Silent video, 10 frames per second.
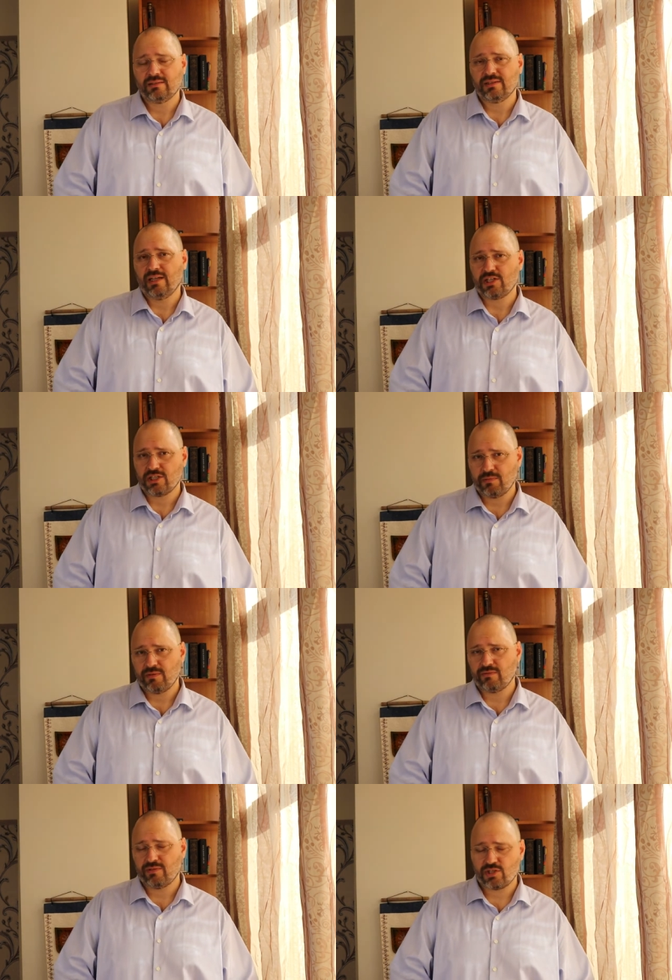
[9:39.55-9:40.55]
the relations
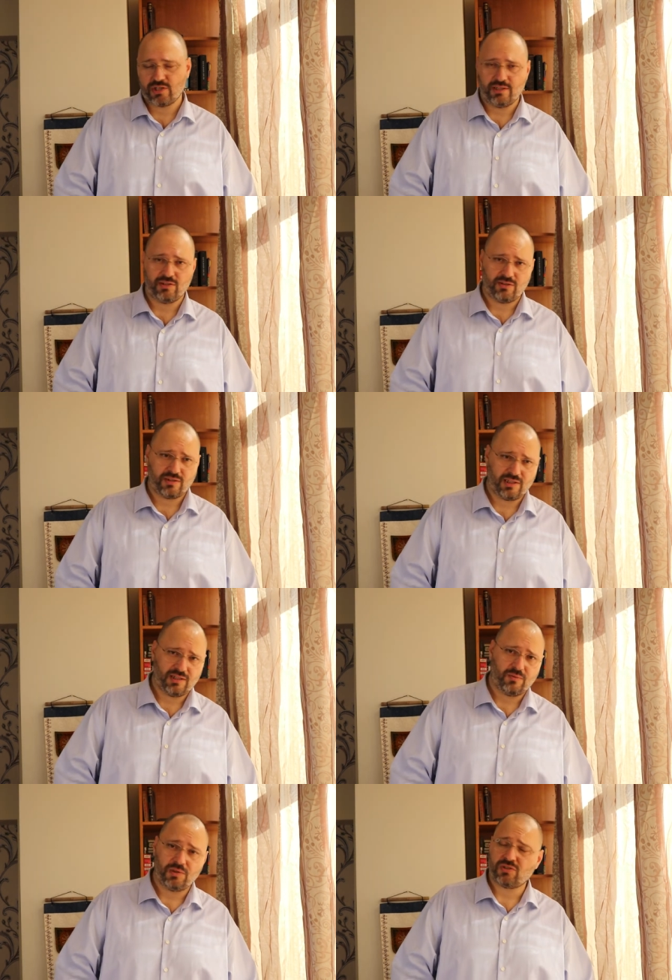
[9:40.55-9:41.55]
between Russia and
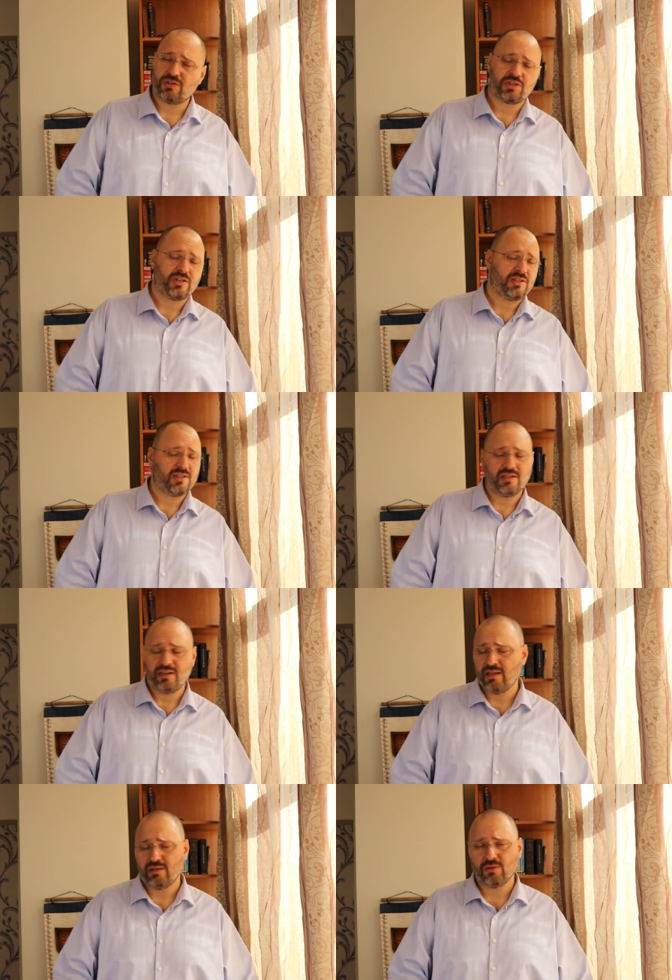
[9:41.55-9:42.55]
Turkey, which Russia is
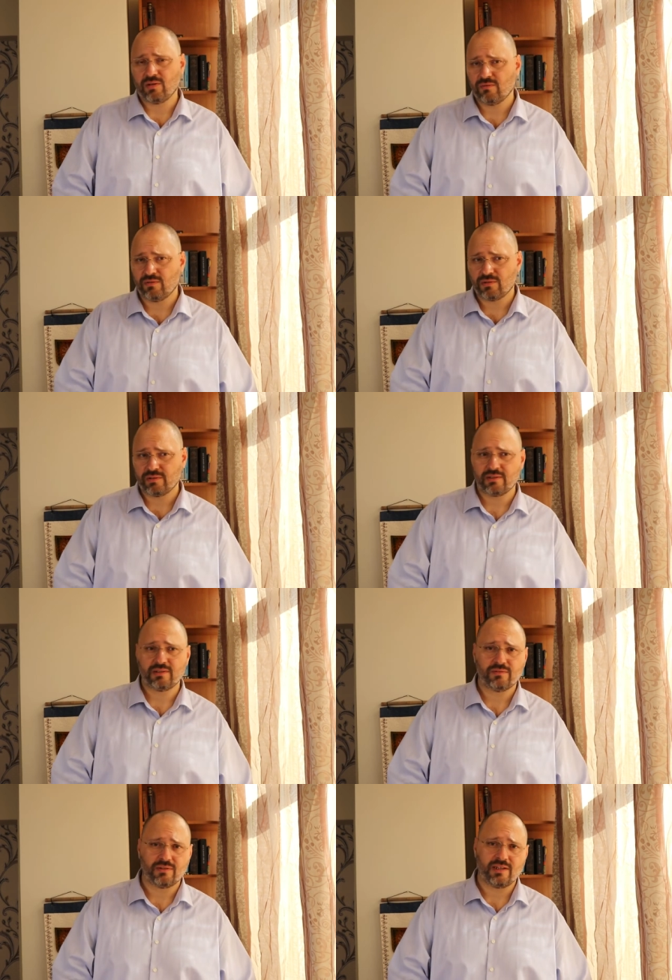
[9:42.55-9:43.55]
really looking forward
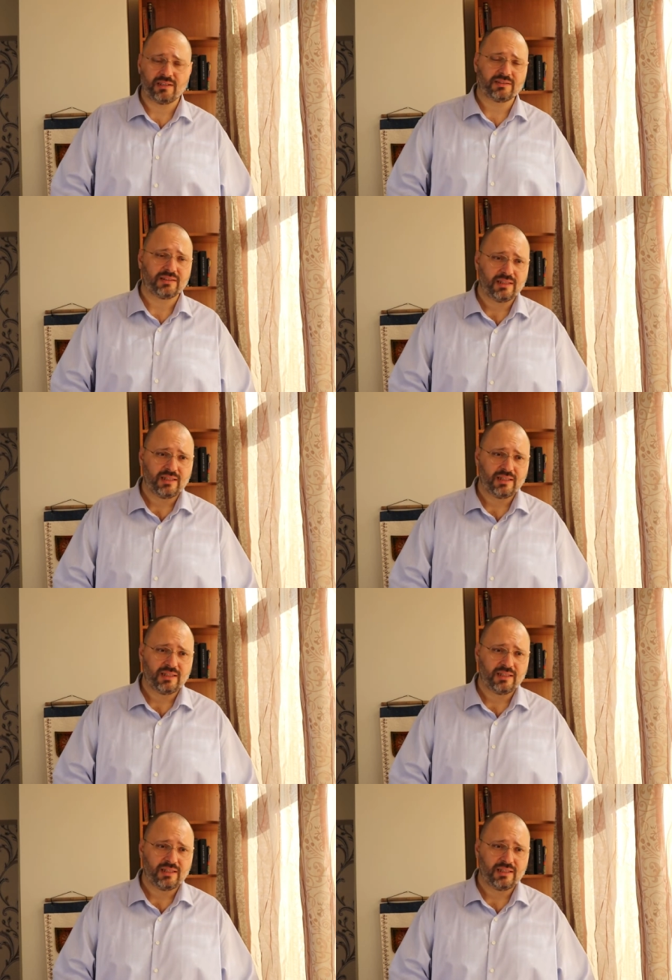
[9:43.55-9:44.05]
for that,